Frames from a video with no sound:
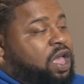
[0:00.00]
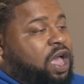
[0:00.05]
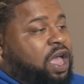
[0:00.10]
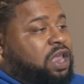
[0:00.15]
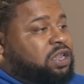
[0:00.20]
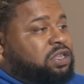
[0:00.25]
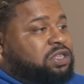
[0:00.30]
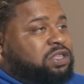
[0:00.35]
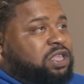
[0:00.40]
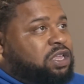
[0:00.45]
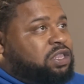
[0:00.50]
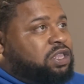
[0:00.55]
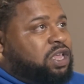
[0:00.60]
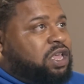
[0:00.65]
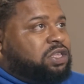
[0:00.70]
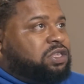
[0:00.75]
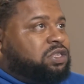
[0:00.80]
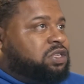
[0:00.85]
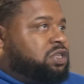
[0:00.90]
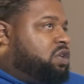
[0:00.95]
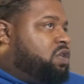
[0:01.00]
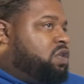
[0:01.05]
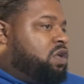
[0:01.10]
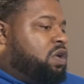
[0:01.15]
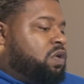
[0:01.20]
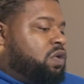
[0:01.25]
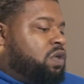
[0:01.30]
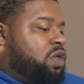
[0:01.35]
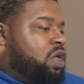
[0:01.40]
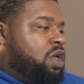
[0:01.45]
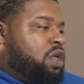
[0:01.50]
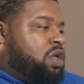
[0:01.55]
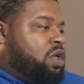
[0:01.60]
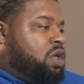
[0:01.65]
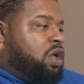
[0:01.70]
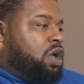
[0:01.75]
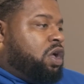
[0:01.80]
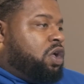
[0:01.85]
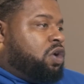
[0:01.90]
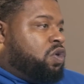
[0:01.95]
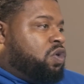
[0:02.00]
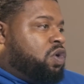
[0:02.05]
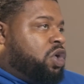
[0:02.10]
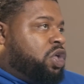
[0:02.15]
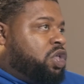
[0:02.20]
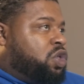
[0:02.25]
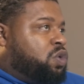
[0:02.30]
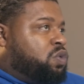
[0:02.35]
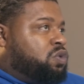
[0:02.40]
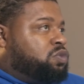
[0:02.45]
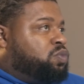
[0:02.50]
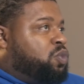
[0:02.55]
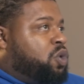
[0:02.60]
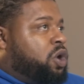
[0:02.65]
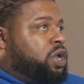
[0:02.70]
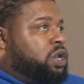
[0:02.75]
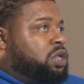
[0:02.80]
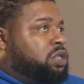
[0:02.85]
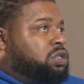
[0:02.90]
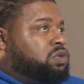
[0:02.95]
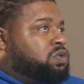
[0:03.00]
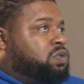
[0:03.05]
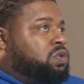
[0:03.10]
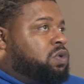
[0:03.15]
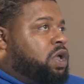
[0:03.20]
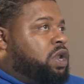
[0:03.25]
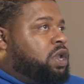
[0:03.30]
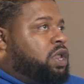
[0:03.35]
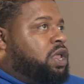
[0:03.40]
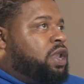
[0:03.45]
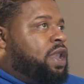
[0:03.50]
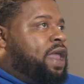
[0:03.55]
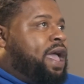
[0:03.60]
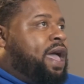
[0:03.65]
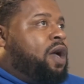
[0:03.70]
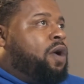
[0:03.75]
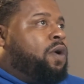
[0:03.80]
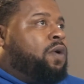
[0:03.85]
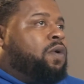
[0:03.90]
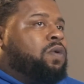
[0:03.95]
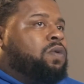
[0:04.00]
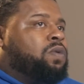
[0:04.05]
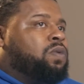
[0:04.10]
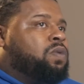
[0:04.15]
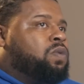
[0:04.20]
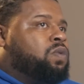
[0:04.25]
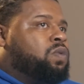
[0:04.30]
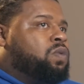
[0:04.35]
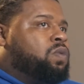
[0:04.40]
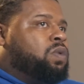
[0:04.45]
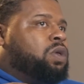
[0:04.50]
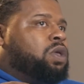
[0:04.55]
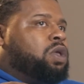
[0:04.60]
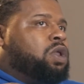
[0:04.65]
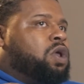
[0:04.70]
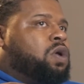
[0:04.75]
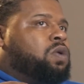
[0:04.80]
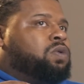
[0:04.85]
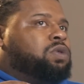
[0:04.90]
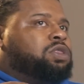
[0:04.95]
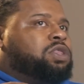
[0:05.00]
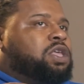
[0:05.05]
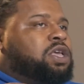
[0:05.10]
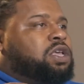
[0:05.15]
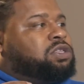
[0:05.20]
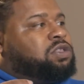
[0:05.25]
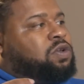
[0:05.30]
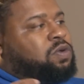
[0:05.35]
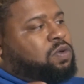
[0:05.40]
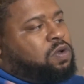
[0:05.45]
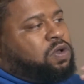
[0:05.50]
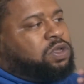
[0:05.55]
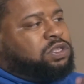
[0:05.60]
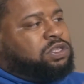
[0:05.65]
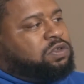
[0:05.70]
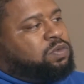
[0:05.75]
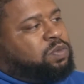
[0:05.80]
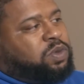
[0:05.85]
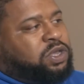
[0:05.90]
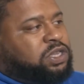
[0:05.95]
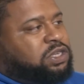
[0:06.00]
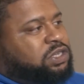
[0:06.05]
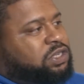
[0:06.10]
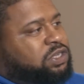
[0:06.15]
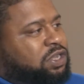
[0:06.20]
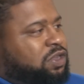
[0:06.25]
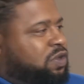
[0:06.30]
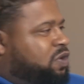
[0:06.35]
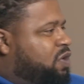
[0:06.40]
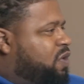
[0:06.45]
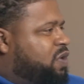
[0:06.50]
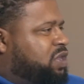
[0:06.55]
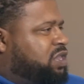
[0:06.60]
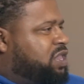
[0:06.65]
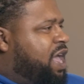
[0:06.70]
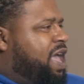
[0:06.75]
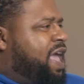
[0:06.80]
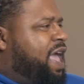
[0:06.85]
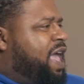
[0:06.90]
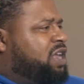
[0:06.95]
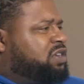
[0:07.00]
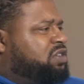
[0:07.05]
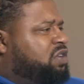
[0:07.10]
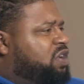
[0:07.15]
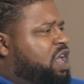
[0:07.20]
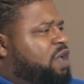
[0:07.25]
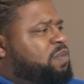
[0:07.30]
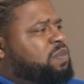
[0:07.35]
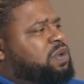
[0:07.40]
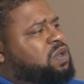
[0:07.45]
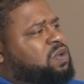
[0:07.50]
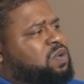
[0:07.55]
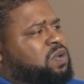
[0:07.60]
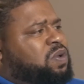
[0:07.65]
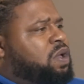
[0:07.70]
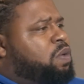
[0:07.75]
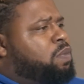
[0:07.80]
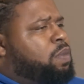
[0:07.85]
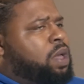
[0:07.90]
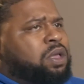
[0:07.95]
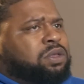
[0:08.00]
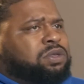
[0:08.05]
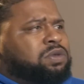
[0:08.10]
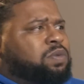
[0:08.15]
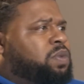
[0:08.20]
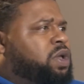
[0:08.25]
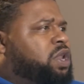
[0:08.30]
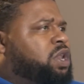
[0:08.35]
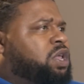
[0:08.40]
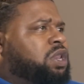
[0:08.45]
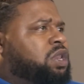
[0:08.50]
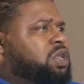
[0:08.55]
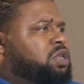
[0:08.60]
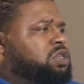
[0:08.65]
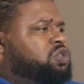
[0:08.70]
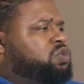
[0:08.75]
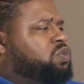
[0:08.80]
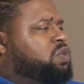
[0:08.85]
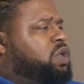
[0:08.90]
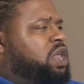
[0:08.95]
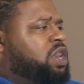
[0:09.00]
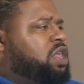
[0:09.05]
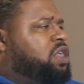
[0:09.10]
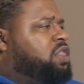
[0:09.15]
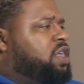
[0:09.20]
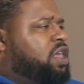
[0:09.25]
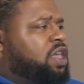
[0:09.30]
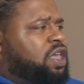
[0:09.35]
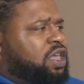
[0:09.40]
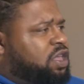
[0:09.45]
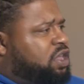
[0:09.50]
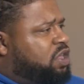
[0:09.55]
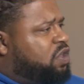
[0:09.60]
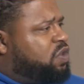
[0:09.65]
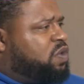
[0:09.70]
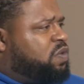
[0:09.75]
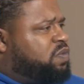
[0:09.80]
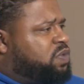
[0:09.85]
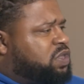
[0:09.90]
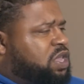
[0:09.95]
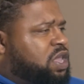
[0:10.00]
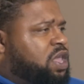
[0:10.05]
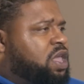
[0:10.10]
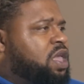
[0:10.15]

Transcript: I just think that's a huge marketing tool. And then now, things don't cost as much. It's not astronomical amounts of money to shoot anything. You know what I'm saying?